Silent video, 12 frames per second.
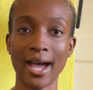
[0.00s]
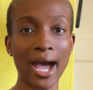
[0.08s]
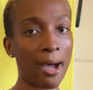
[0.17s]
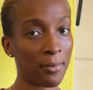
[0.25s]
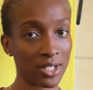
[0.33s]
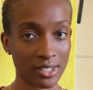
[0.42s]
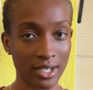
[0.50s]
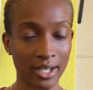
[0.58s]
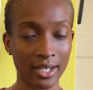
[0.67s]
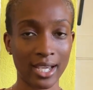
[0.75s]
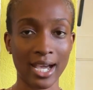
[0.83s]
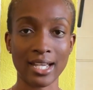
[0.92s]

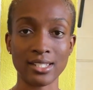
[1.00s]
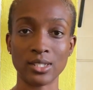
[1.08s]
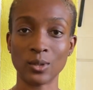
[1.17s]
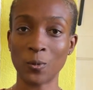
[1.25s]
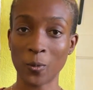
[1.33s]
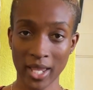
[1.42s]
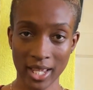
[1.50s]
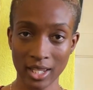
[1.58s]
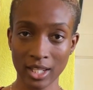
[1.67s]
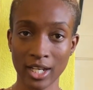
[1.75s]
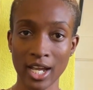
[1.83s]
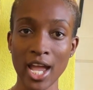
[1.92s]
Amazon as
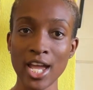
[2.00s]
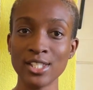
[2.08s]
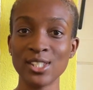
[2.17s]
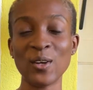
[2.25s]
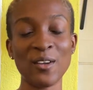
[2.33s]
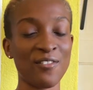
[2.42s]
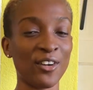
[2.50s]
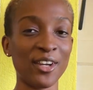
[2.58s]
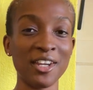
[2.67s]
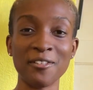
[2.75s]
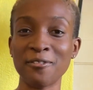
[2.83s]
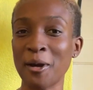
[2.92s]
well. So if you're
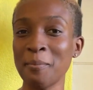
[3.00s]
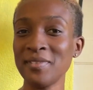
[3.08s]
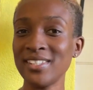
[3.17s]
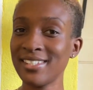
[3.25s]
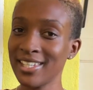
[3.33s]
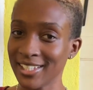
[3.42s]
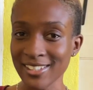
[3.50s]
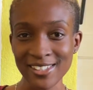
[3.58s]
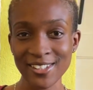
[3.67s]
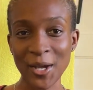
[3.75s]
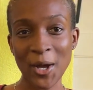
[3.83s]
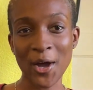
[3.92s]
here from
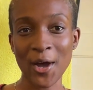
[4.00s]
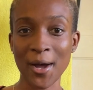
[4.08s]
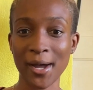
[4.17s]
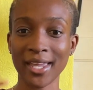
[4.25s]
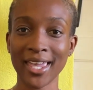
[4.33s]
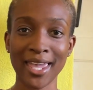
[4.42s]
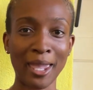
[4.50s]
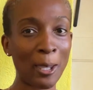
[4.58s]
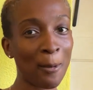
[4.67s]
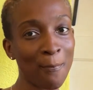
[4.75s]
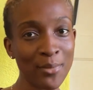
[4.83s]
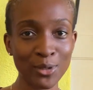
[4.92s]
TikTok,
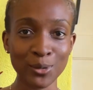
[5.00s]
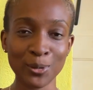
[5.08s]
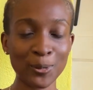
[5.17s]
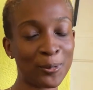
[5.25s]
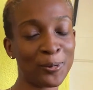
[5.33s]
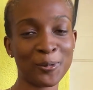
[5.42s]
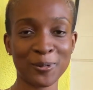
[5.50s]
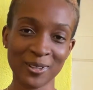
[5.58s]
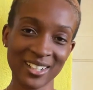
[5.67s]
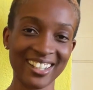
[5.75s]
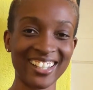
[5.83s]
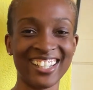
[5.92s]
hey boo.
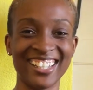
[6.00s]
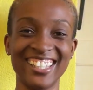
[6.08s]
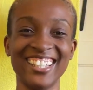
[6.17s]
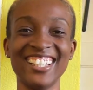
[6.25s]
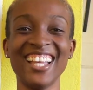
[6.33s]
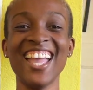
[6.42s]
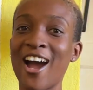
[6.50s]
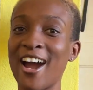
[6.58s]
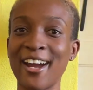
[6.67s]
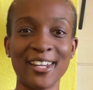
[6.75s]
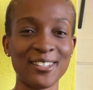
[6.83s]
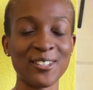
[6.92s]

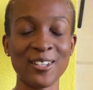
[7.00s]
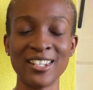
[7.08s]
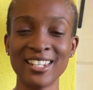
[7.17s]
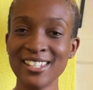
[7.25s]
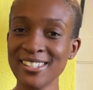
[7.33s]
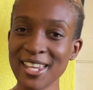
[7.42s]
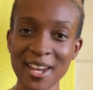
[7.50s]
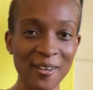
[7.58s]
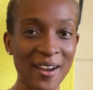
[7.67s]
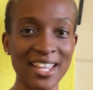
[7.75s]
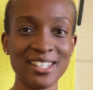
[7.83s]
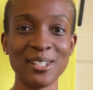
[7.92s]
Alright, so let's get
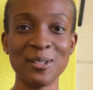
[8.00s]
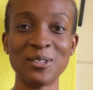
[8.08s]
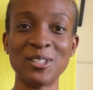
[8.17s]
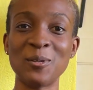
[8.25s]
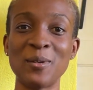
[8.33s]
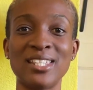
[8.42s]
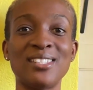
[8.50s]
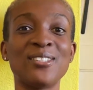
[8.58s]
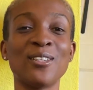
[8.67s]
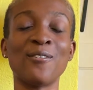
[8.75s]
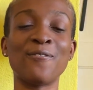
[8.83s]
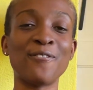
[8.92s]
right into it.
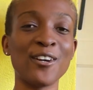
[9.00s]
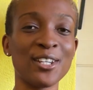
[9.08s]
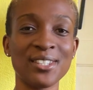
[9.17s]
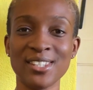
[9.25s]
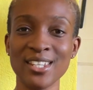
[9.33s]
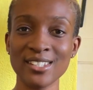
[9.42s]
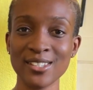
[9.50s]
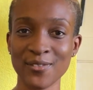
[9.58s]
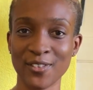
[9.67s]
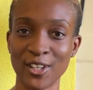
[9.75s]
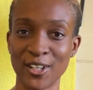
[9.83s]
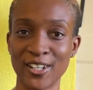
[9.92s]
So first things
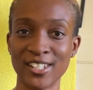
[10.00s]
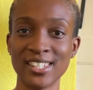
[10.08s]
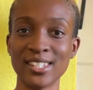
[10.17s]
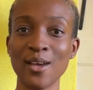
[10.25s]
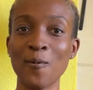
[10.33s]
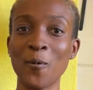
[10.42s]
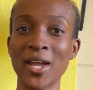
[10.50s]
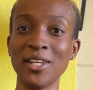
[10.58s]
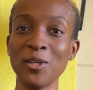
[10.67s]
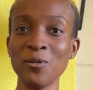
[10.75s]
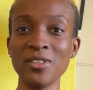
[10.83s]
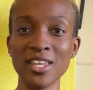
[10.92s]
first, when
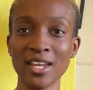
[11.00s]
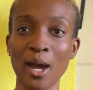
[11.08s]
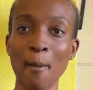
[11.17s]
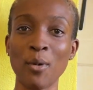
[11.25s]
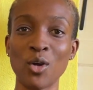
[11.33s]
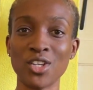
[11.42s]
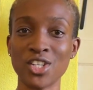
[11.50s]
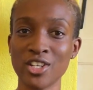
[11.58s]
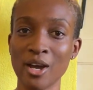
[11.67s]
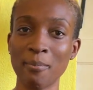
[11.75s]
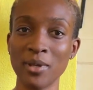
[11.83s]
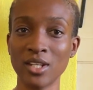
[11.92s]
you think about
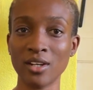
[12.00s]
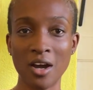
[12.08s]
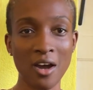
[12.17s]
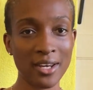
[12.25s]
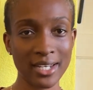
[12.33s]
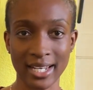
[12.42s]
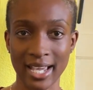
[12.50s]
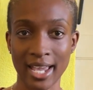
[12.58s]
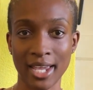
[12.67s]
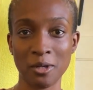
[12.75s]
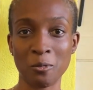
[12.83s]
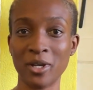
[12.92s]
shopping
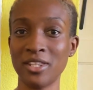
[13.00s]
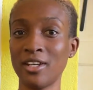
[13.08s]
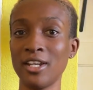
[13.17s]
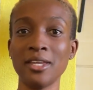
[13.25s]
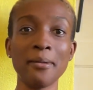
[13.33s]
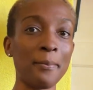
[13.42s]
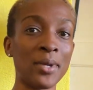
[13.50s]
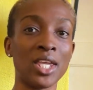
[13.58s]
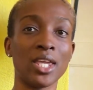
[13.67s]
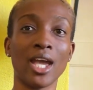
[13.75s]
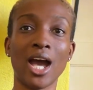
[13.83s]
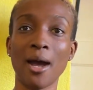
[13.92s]
online, whether it
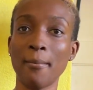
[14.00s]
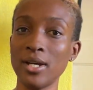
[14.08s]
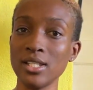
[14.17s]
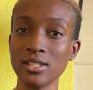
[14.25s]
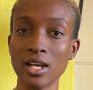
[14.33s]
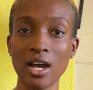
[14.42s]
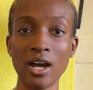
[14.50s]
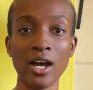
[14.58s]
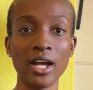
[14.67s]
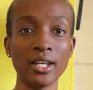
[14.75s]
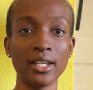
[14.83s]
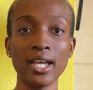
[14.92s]
be
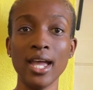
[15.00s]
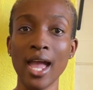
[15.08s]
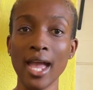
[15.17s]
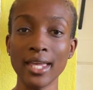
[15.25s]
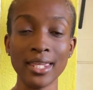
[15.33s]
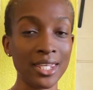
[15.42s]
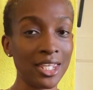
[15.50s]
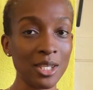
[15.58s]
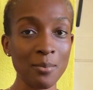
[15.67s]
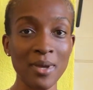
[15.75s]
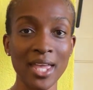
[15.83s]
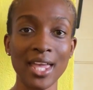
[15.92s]
Amazon,
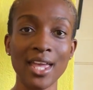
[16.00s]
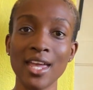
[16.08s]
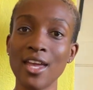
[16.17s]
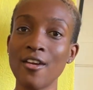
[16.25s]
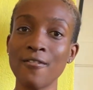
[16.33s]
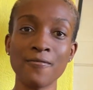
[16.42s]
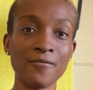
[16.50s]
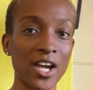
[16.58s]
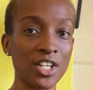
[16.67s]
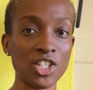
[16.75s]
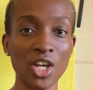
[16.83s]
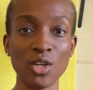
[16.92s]
eBay,
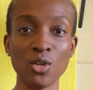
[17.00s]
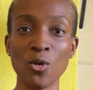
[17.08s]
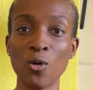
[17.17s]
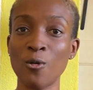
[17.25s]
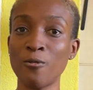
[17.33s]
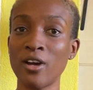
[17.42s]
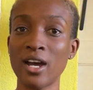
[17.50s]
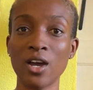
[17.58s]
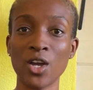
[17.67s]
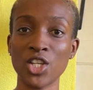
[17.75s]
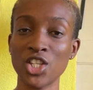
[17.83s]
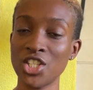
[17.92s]
Fashion
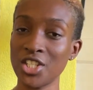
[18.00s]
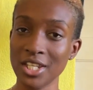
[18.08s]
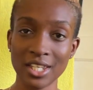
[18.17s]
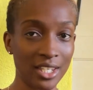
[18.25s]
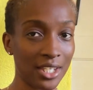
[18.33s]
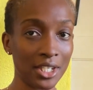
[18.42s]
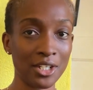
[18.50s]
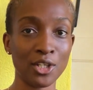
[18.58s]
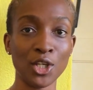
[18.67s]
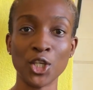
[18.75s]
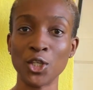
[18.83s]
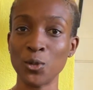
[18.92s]
Nova,
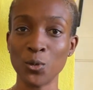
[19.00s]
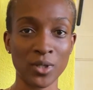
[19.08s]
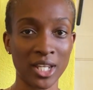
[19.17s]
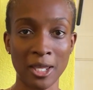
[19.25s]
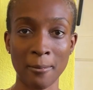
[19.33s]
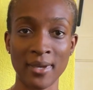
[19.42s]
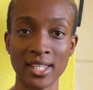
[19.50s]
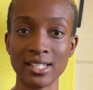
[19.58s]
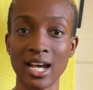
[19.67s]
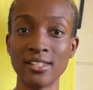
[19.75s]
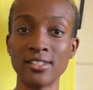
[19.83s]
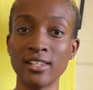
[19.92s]
Shein, you name it,
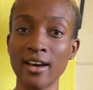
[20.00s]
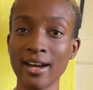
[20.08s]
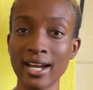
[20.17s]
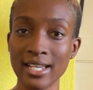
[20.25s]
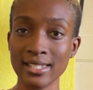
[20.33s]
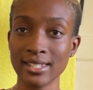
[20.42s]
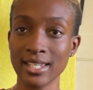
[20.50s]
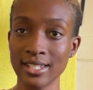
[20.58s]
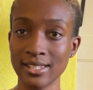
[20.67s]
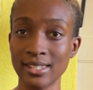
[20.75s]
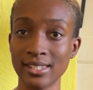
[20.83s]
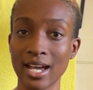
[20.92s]
as long as
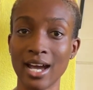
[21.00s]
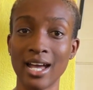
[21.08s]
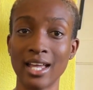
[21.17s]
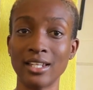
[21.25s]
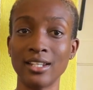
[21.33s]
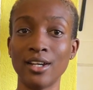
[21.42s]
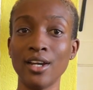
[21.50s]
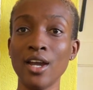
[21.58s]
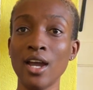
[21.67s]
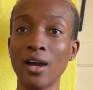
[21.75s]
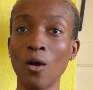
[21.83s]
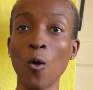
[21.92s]
it's an
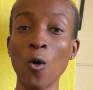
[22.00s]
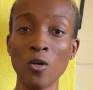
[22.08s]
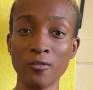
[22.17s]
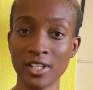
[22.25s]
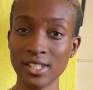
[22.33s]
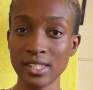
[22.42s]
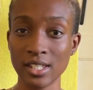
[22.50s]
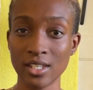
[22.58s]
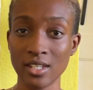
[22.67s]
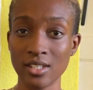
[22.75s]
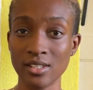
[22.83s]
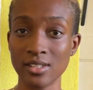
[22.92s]

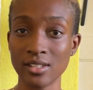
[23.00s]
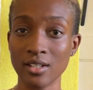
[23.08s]
overseas